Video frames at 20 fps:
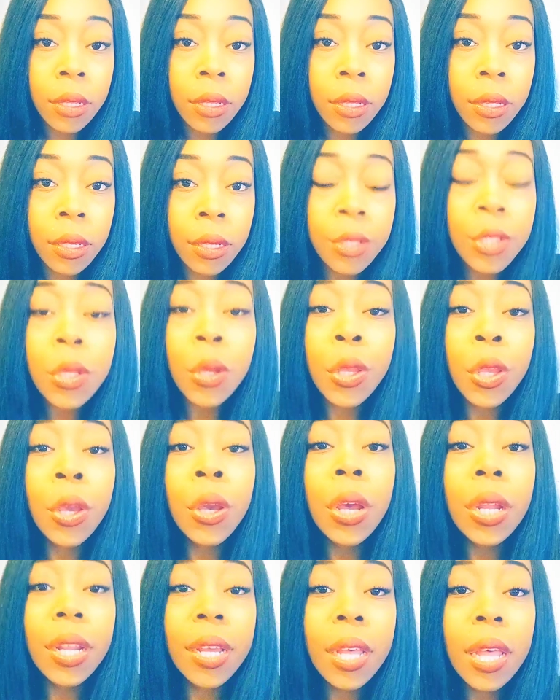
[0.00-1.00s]
So you're
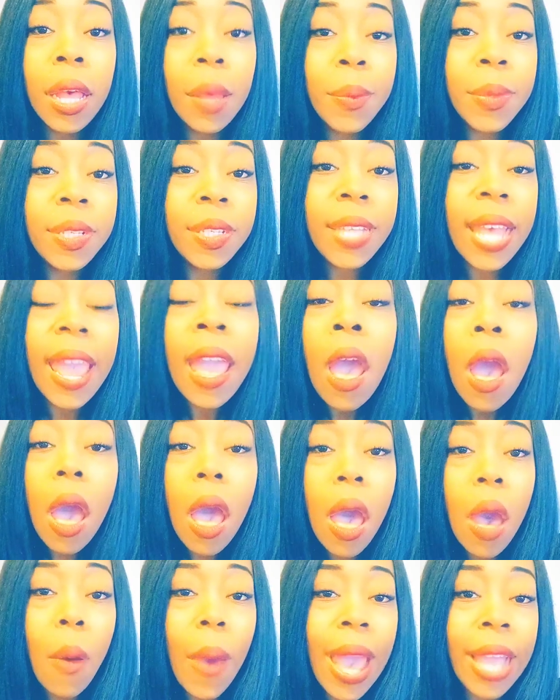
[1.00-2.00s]
going to come and say,
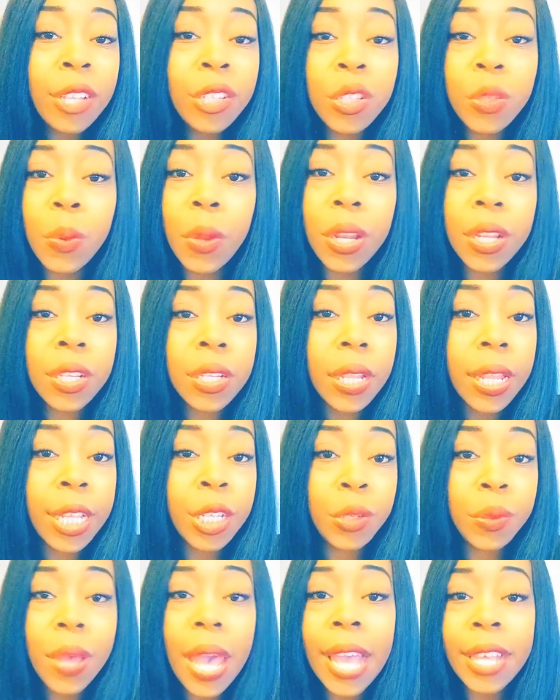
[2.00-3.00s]
oh, I just wanted to
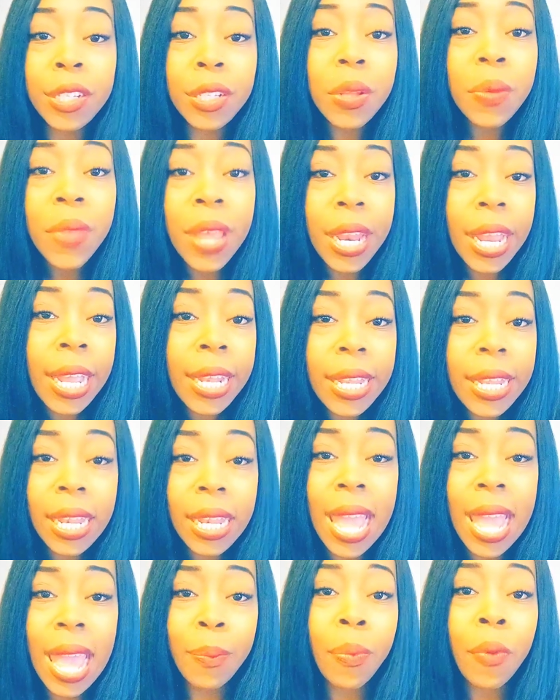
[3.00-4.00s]
let you guys know that it did
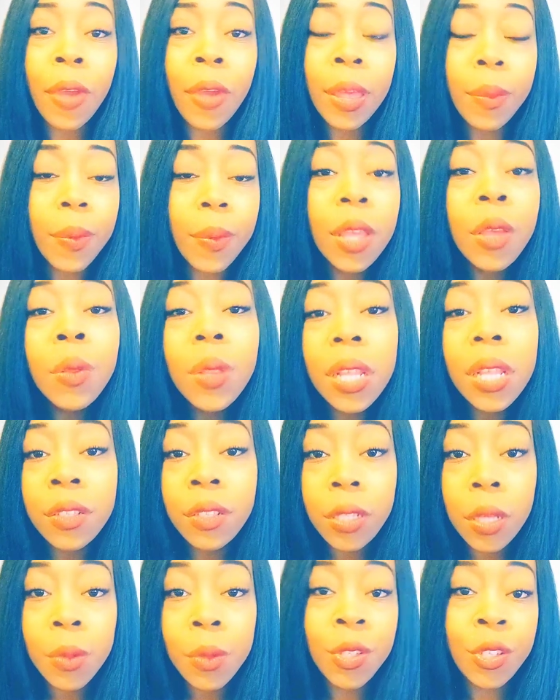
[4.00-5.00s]
not break me. You look
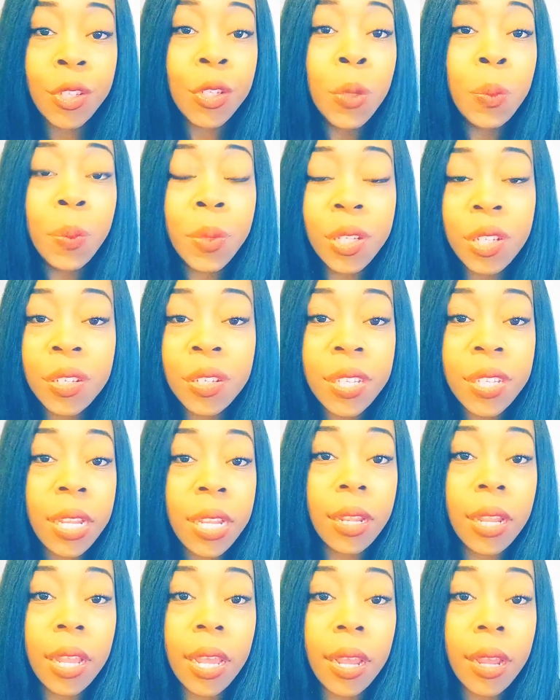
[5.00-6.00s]
so stupid just
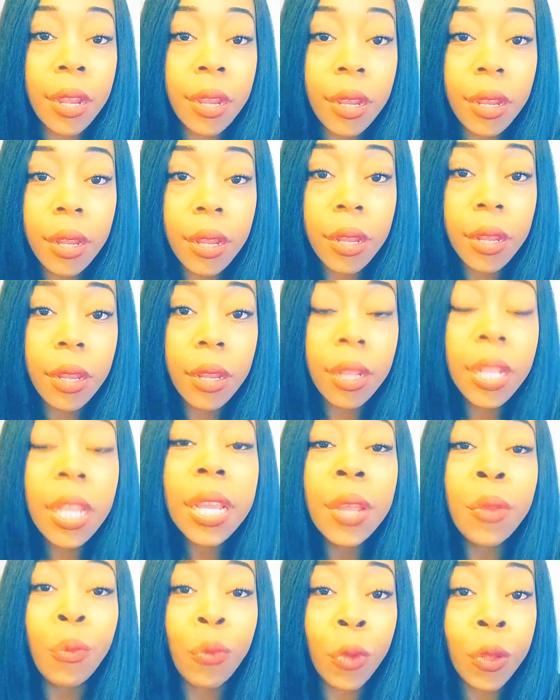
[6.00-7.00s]
sitting there
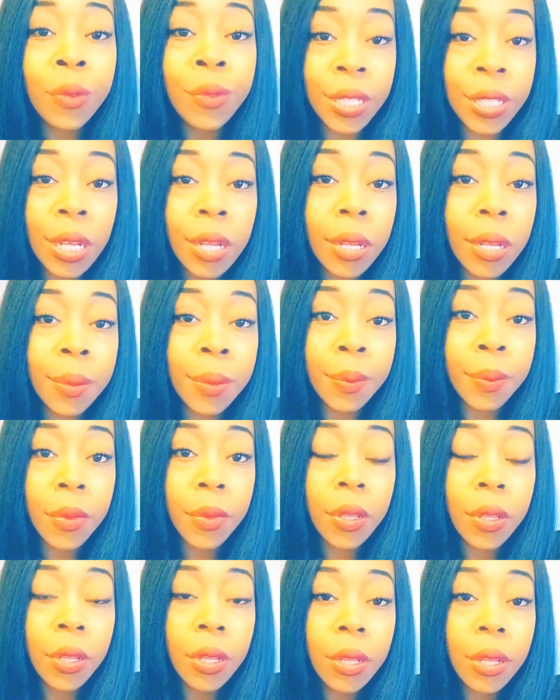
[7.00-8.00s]
looking real dumb.
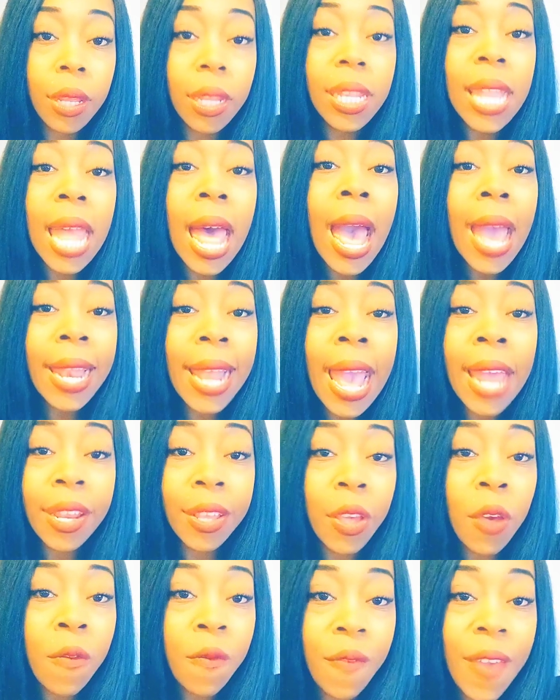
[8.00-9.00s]
Lying out of
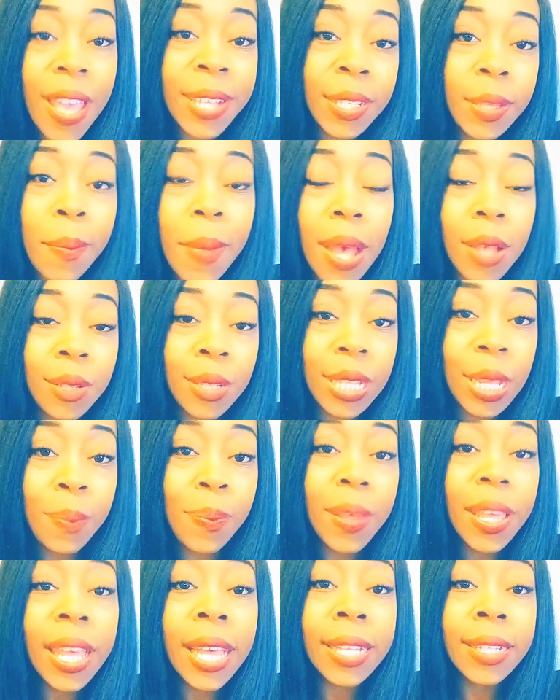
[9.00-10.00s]
your face about
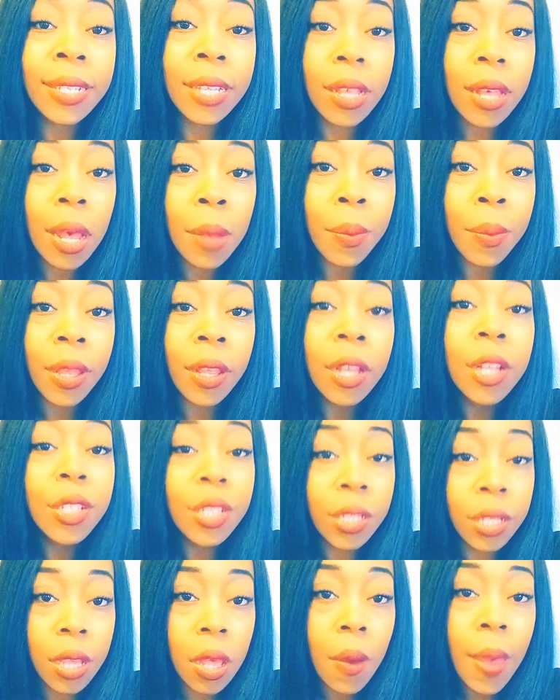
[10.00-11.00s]
CPS coming
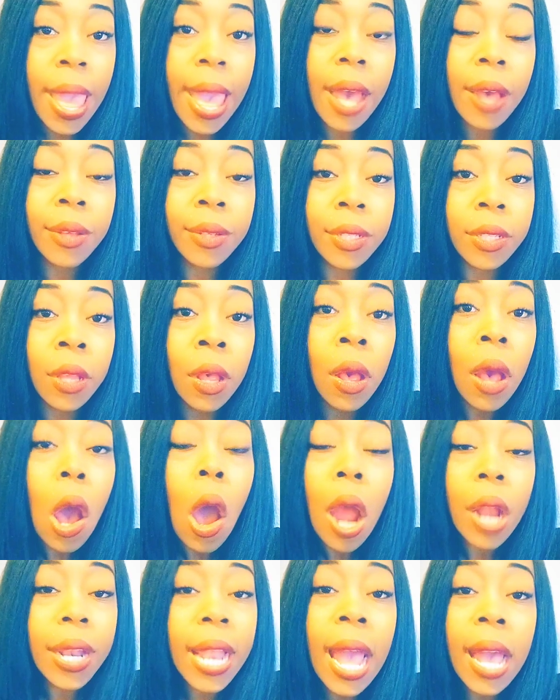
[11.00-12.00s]
to your house
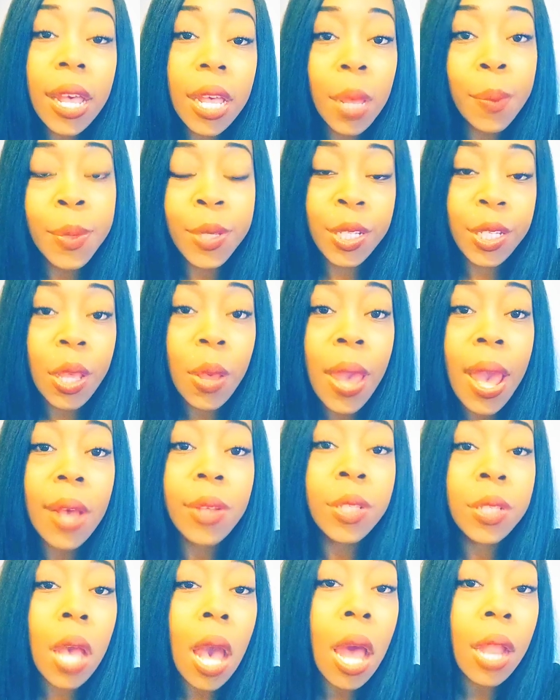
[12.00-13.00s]
or not coming to your
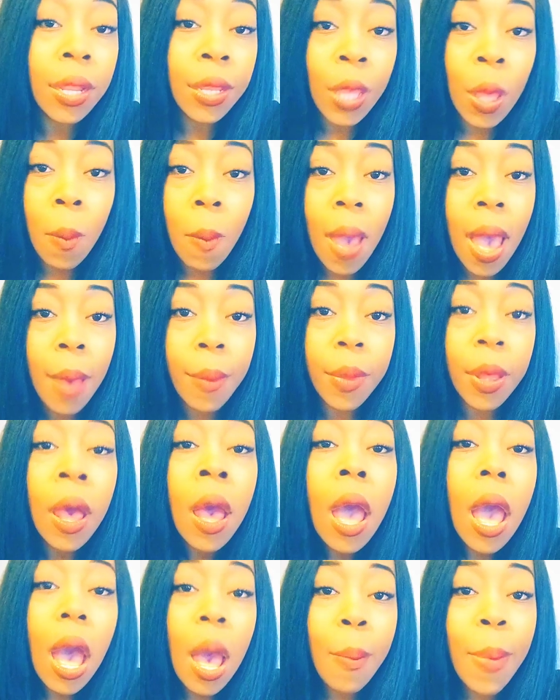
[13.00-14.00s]
house, calling your mama
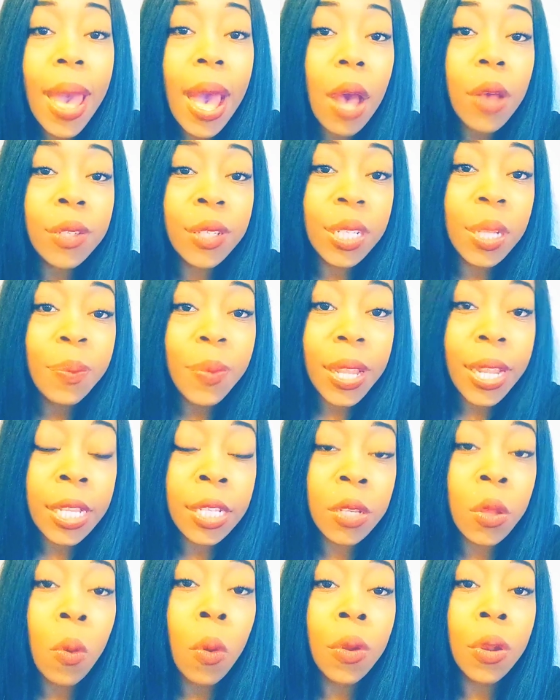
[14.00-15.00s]
about something that's
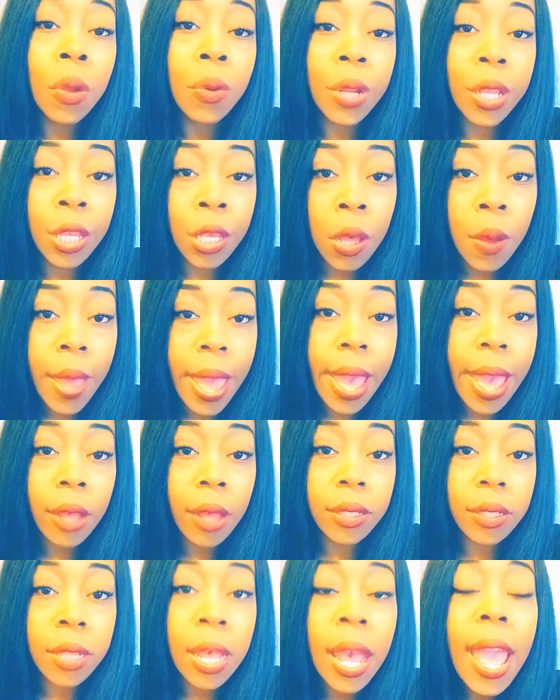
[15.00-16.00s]
going on in your
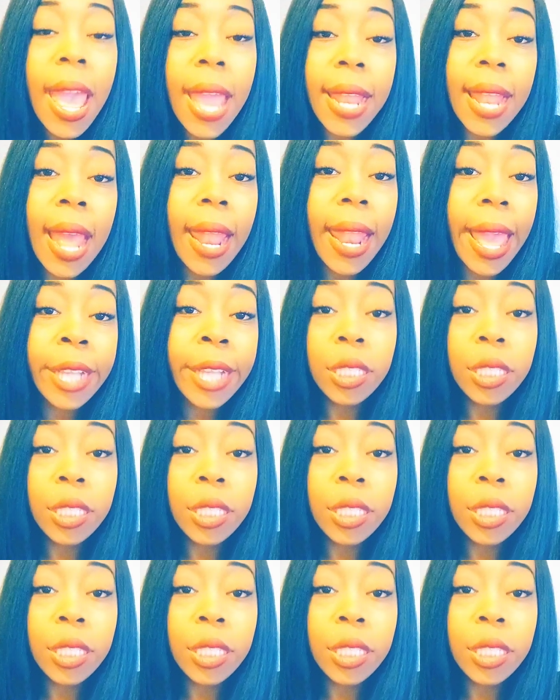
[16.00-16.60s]
house and not actually